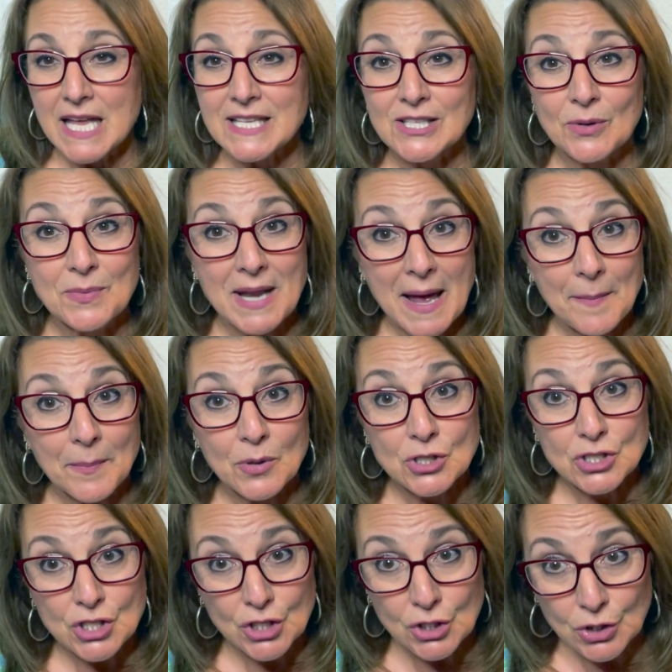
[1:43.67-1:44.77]
So, number
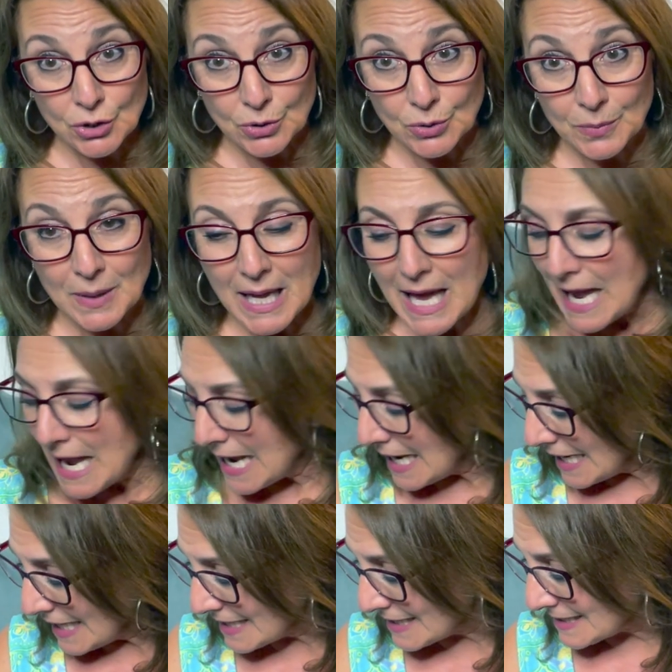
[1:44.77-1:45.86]
two
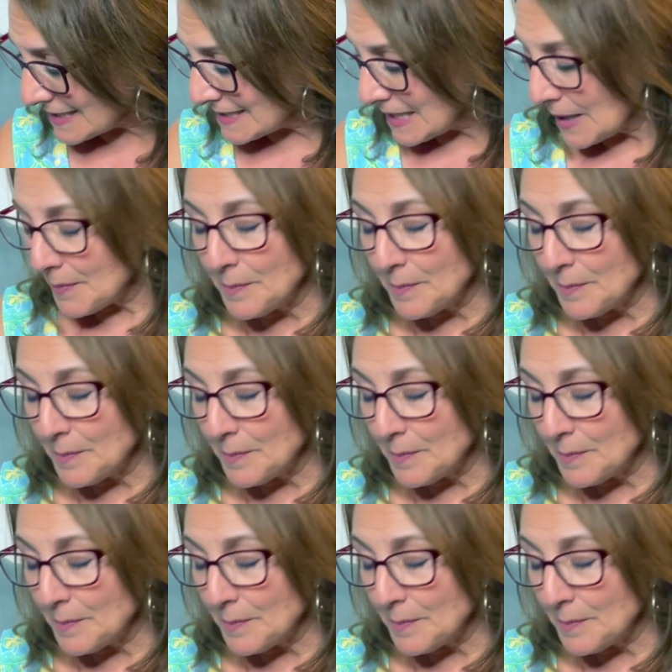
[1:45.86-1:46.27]
is